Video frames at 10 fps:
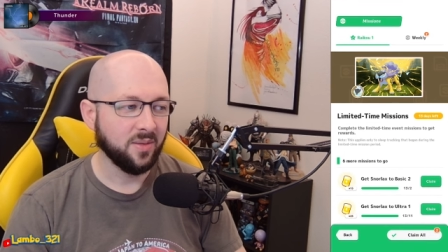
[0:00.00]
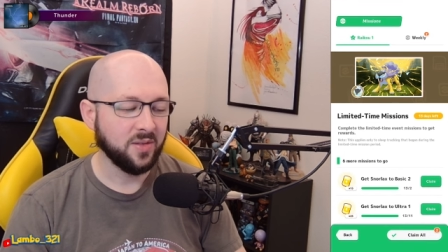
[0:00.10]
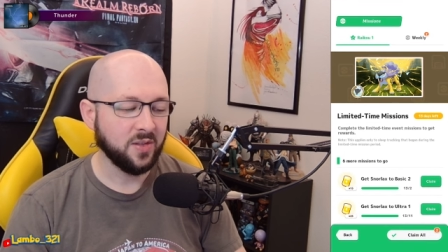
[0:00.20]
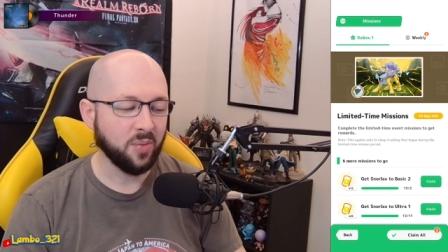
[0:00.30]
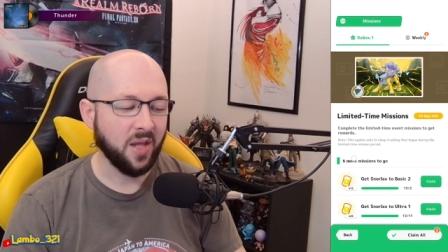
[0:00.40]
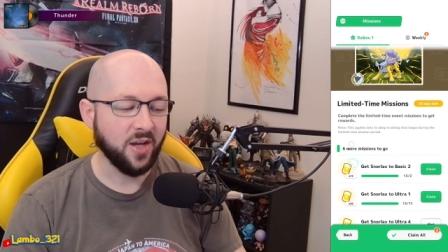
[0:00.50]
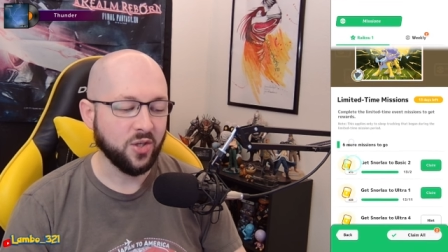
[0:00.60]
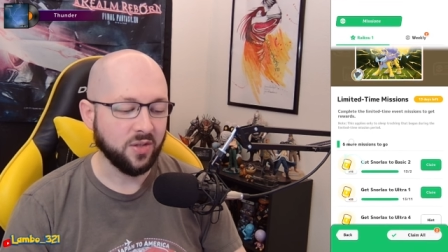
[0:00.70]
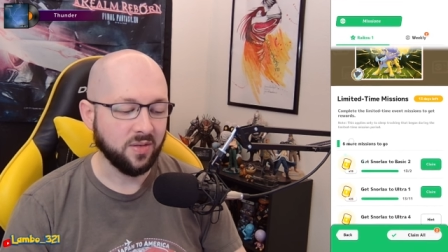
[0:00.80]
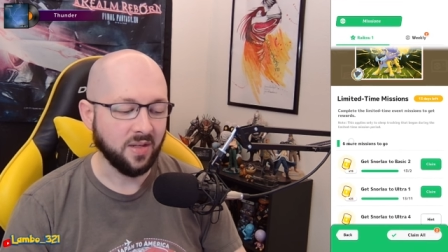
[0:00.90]

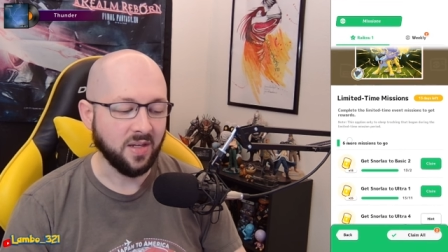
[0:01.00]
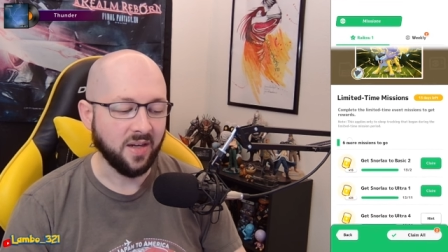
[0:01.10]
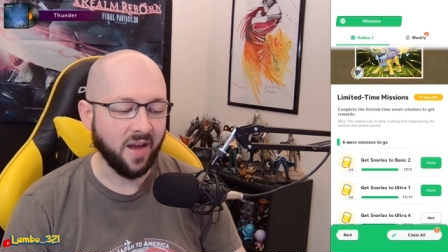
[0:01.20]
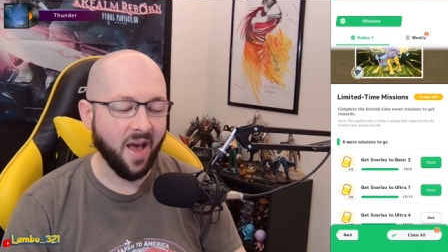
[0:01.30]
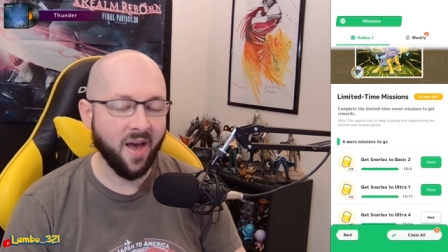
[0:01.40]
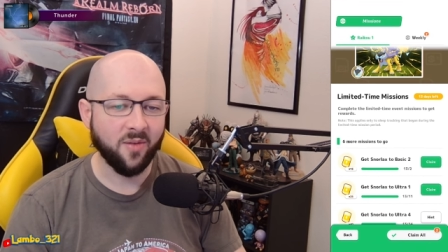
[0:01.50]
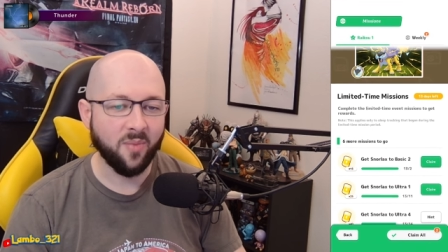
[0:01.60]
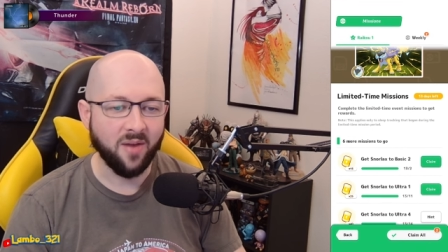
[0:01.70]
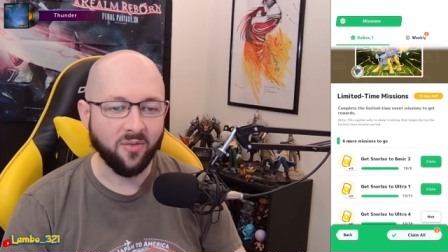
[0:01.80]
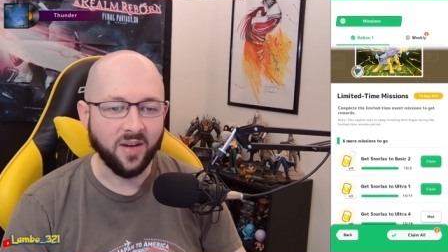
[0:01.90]
splash thing out of
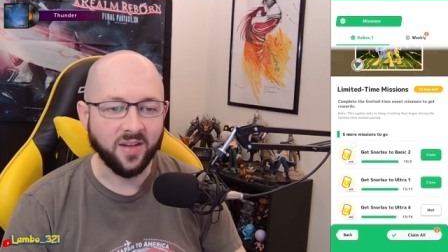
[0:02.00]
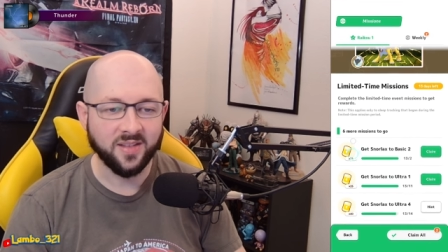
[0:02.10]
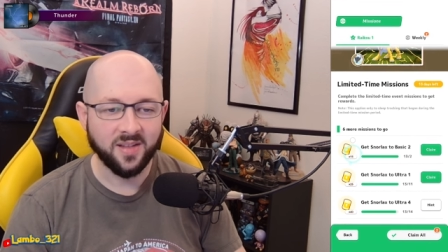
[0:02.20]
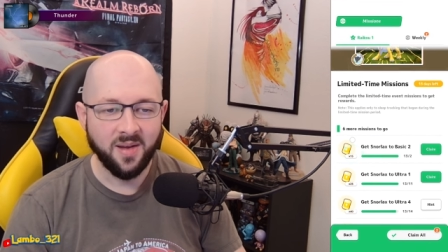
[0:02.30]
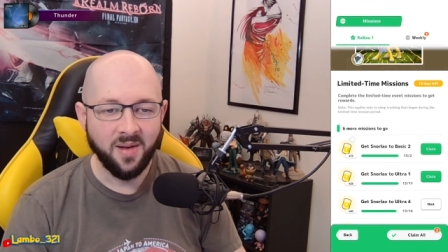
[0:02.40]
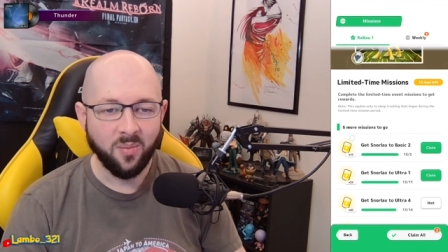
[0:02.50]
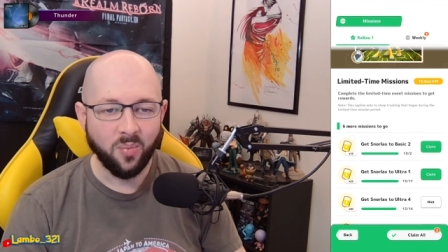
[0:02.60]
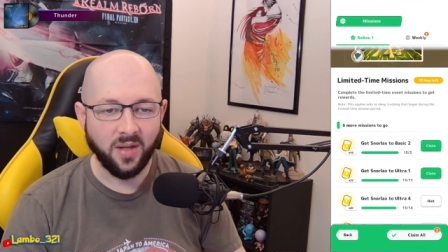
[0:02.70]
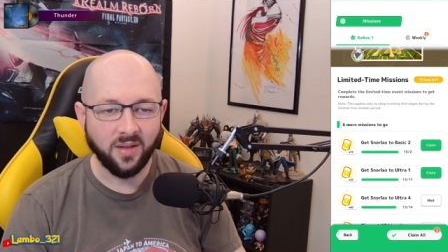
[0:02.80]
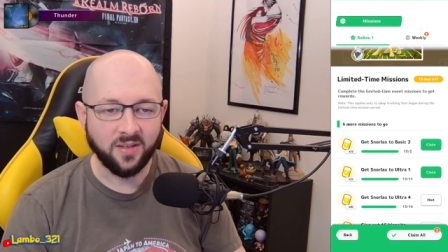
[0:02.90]
my face
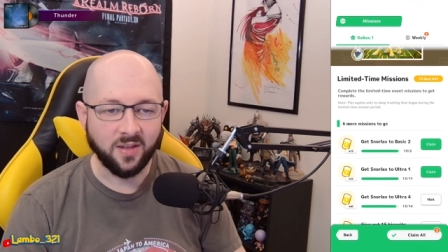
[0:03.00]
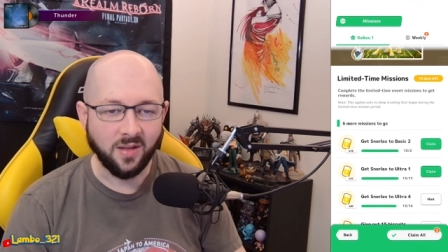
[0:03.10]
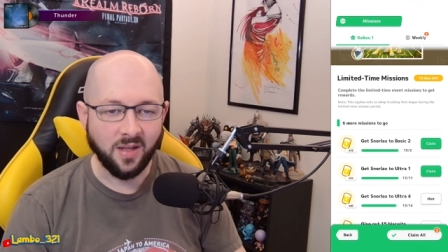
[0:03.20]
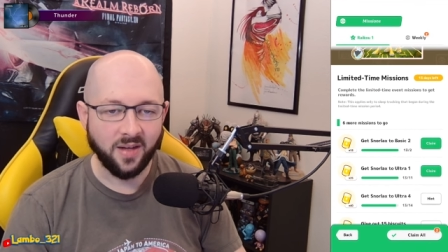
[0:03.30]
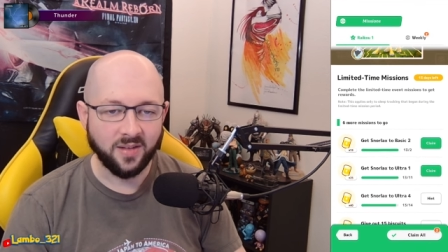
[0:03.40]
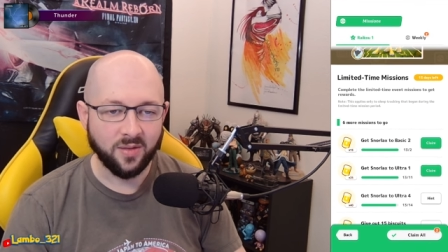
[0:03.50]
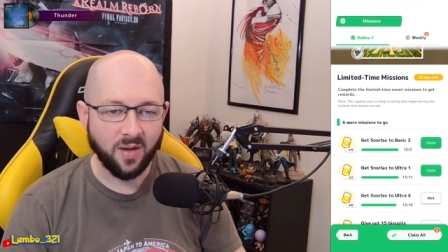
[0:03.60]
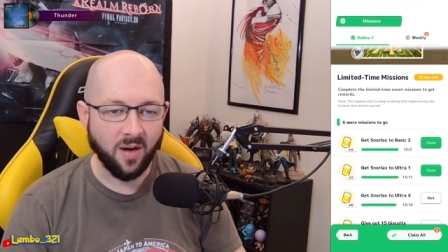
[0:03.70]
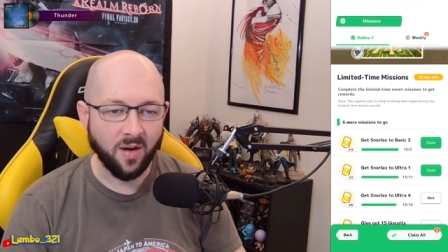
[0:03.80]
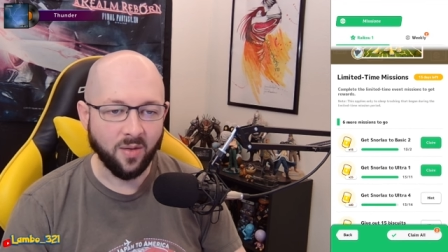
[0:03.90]
but let's collect
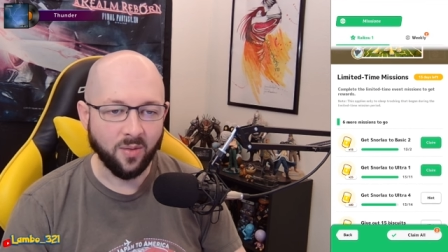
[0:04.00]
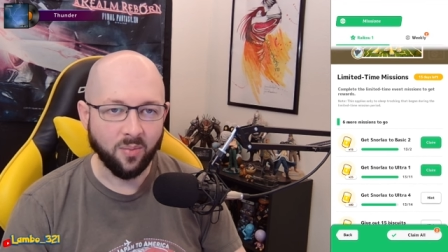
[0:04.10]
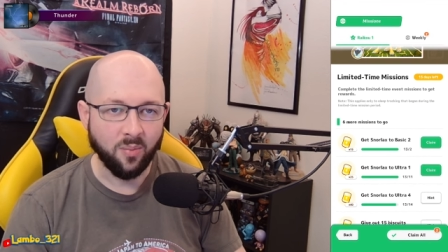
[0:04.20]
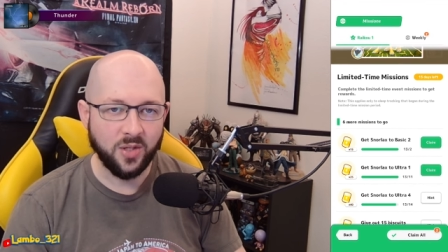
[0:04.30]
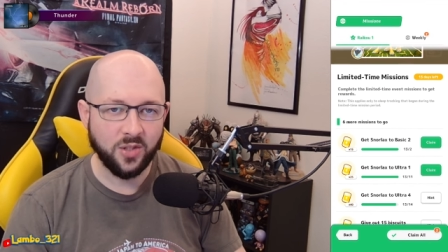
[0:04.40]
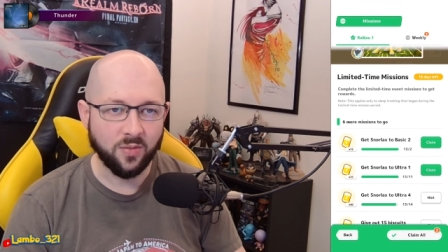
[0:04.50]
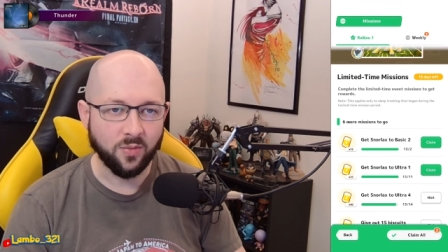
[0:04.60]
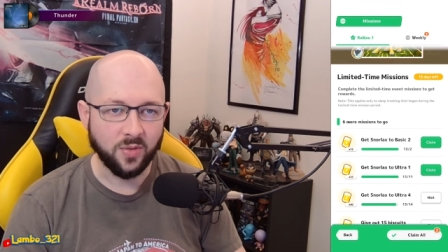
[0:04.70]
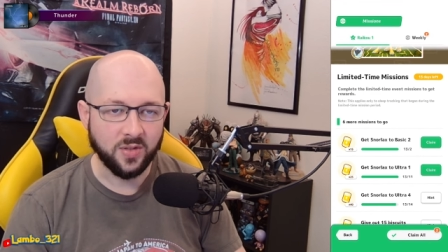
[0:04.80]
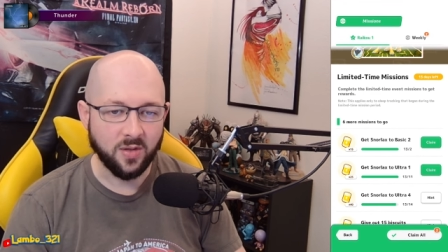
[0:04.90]
our mission
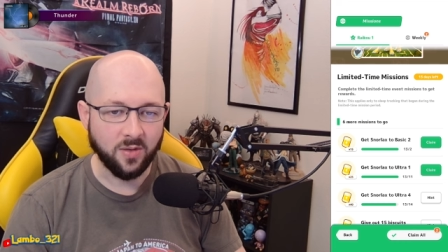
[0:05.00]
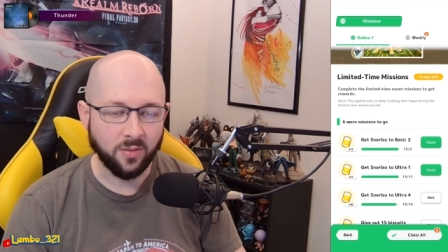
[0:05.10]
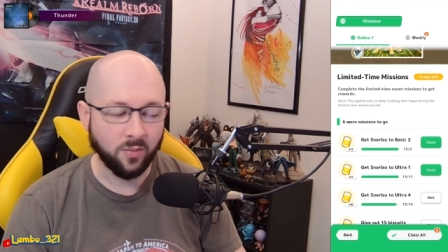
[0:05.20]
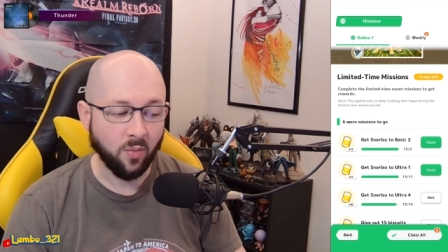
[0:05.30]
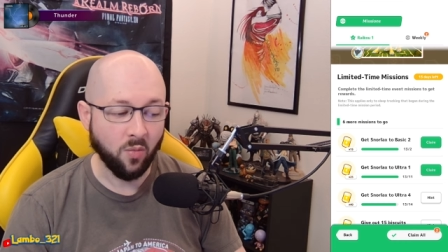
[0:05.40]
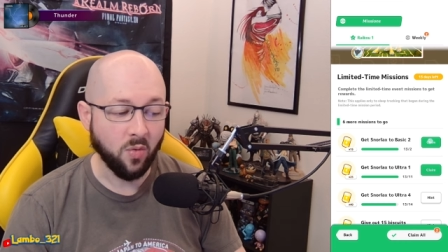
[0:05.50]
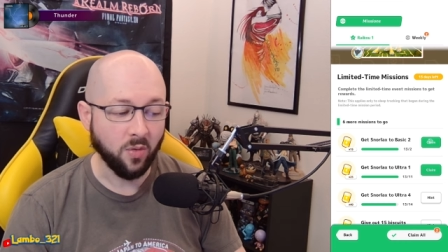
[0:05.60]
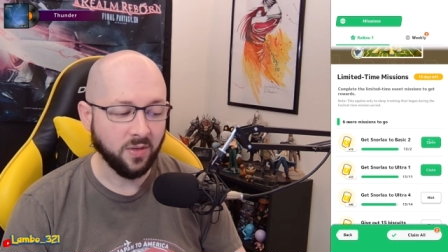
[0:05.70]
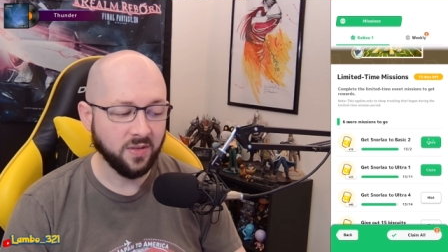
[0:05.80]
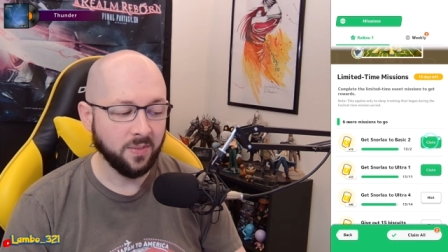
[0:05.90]
result rewards.